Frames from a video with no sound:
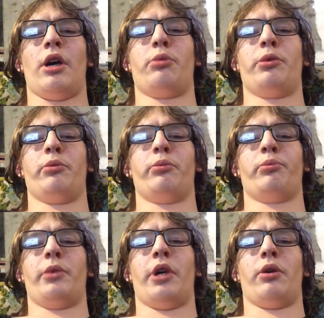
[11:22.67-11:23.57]

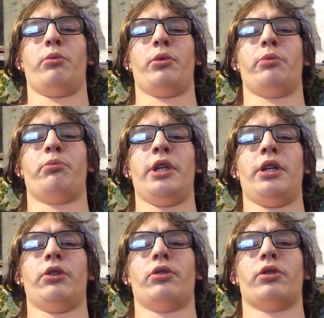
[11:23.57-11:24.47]
it would
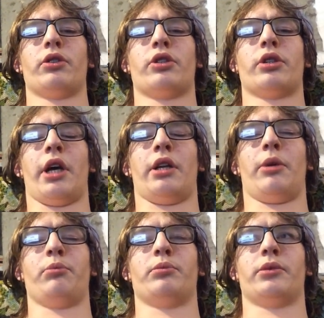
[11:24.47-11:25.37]
mean, and
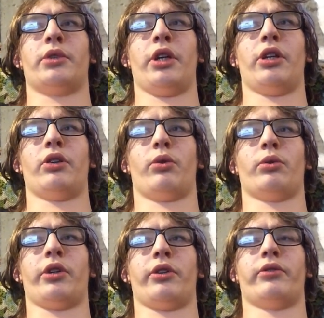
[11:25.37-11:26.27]
I'm getting all
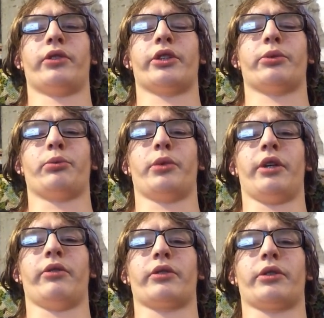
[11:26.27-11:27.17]
nervous and
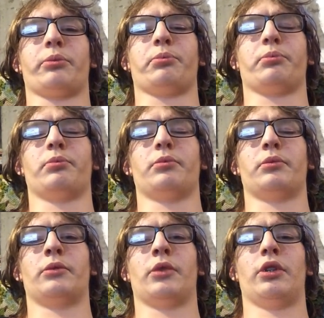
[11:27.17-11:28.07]
whatever,
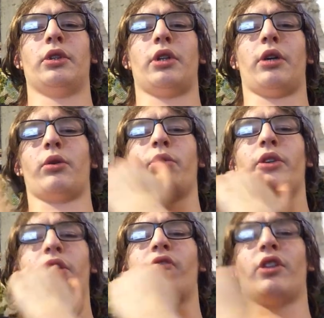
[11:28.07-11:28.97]
I'm
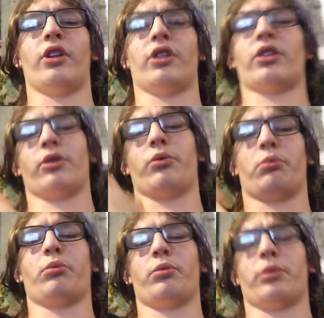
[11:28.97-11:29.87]
going like this
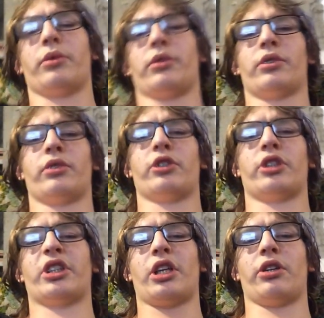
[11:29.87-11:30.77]
and
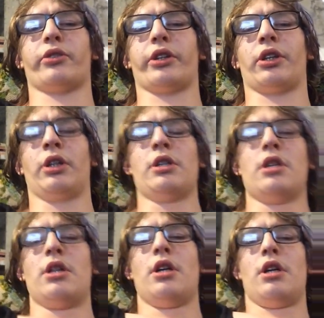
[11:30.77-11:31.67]
stuttering,
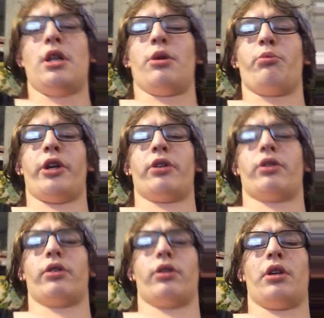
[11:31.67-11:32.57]
but
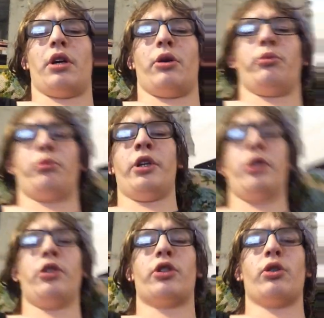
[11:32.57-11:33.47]
it would
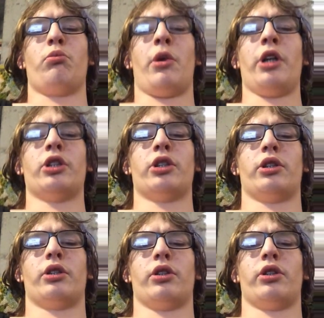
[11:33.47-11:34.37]
mean so much
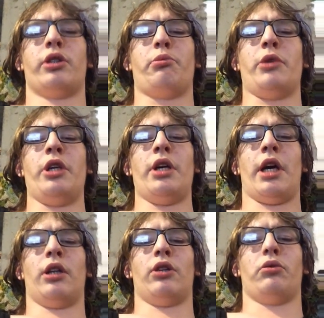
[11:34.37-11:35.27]
to me,
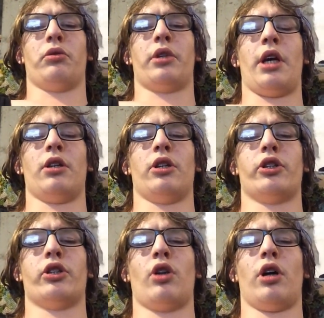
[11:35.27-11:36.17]
and again,
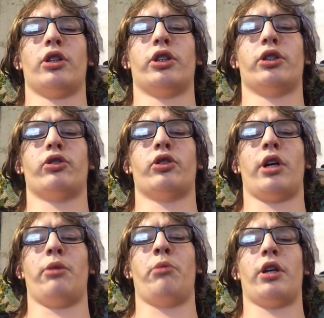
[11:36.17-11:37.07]
this is not just
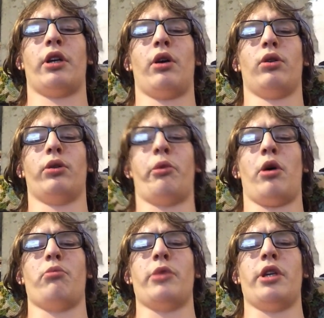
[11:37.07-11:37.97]
trying to make it all
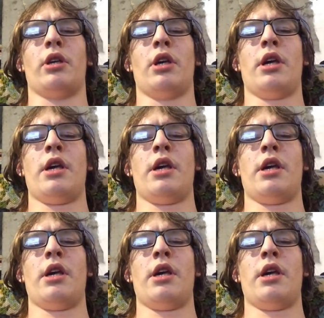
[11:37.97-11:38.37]
about me.